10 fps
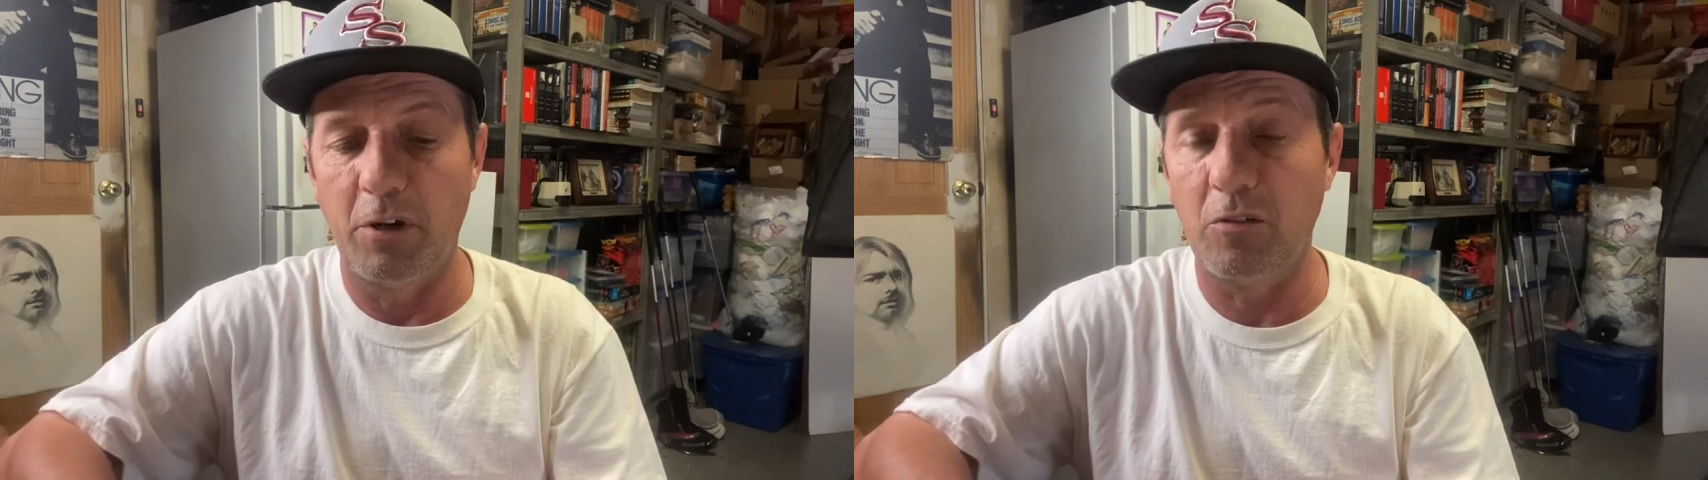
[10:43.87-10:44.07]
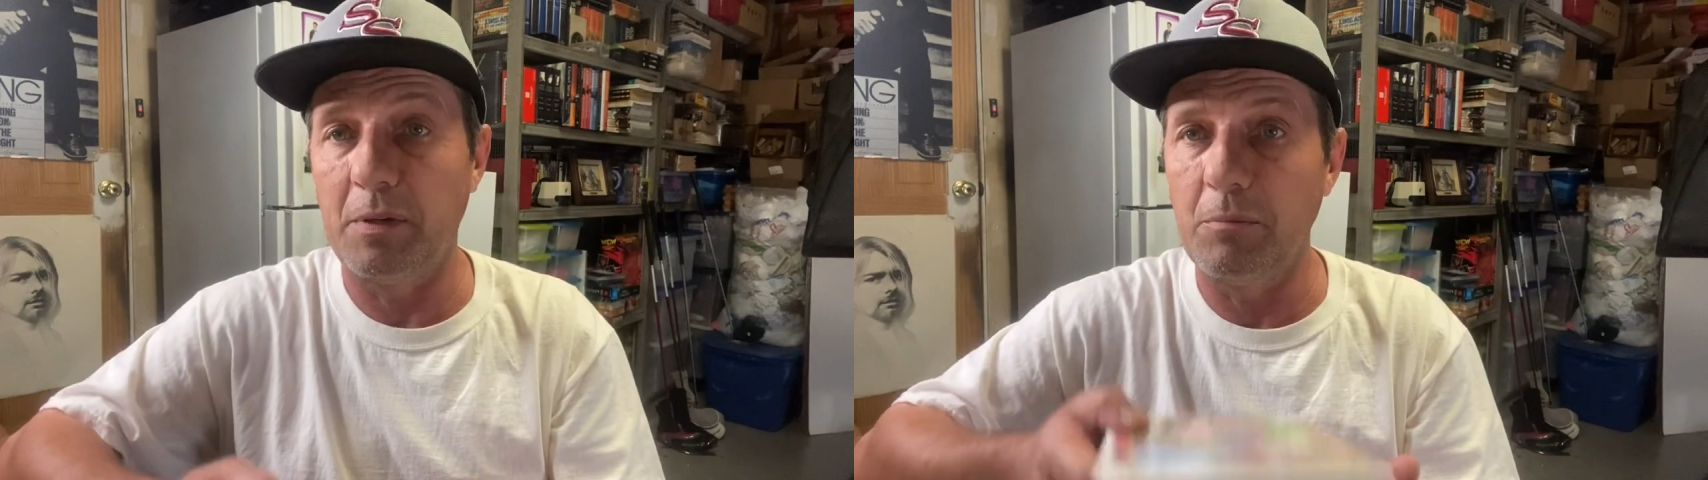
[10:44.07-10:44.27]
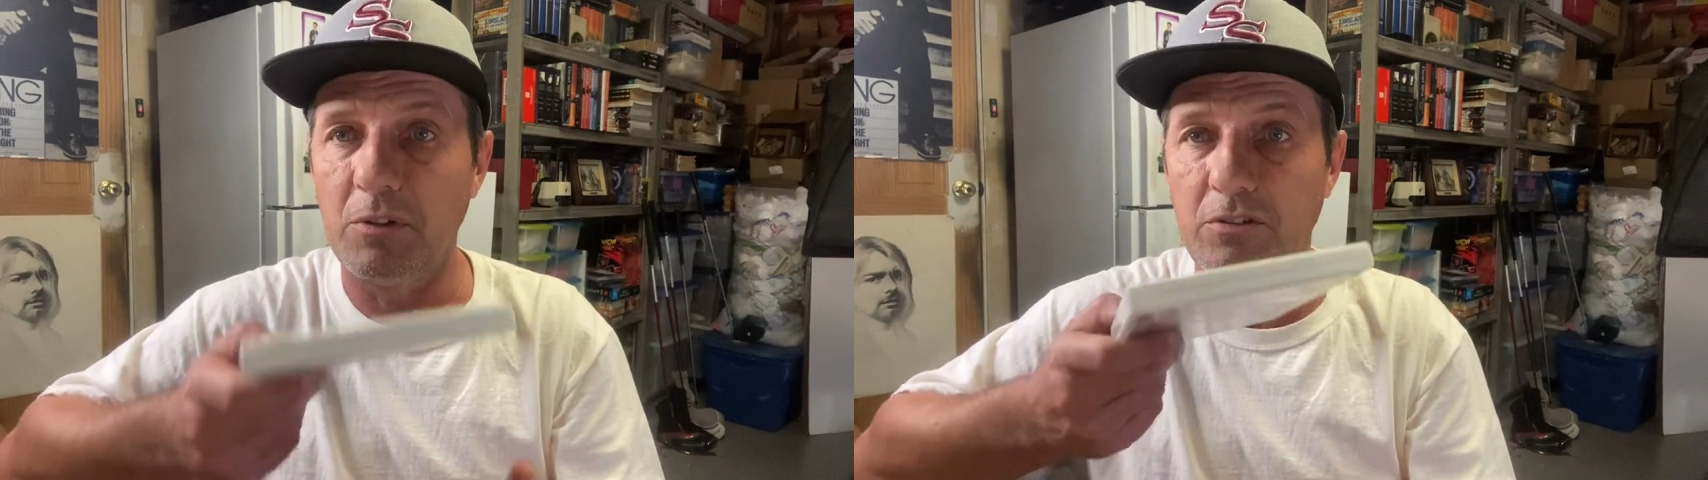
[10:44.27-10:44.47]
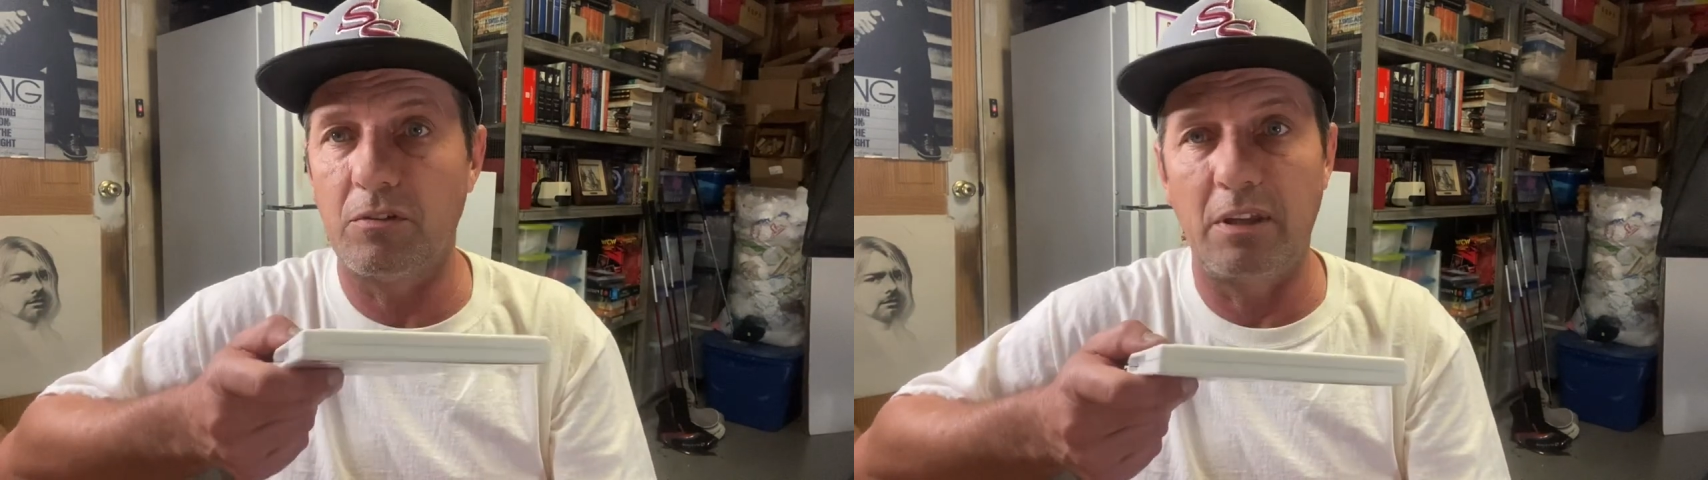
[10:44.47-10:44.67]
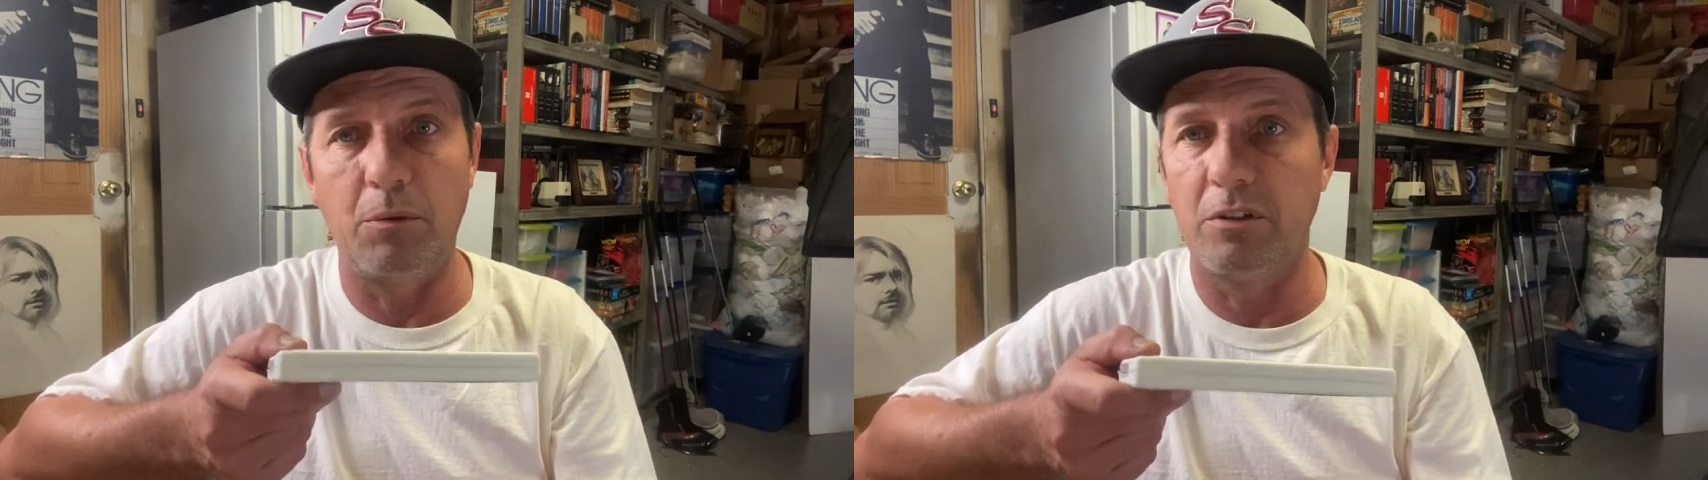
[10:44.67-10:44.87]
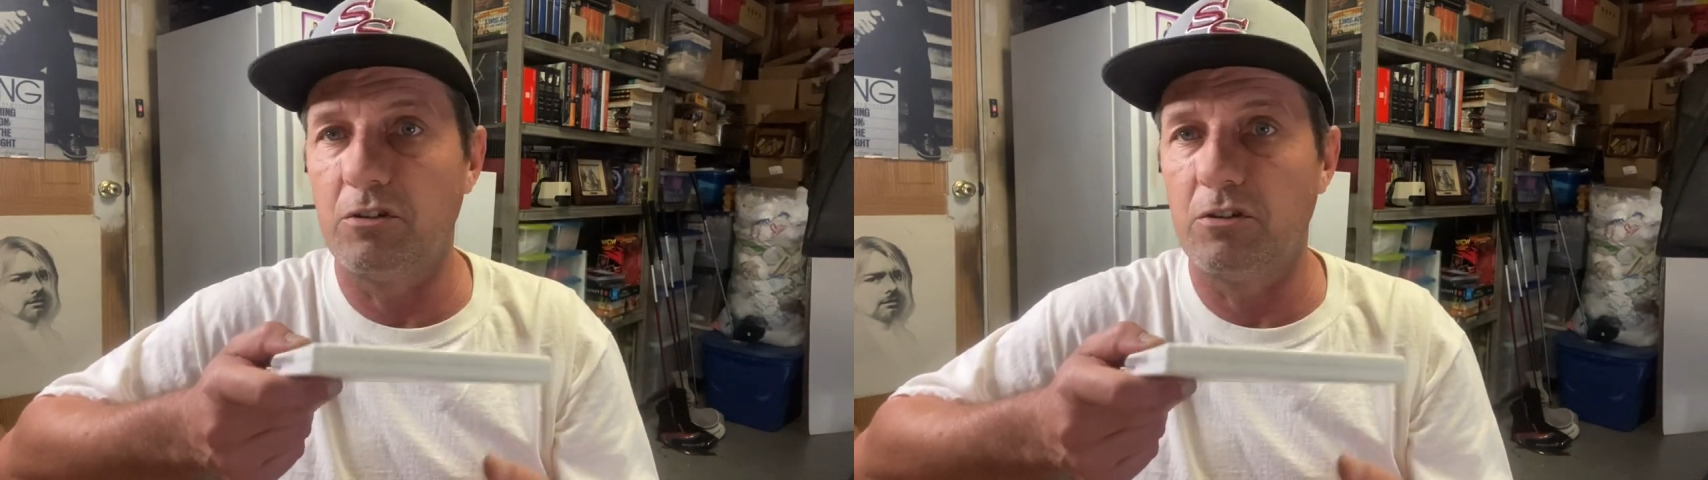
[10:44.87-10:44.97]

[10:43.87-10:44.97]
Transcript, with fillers: Most people, they will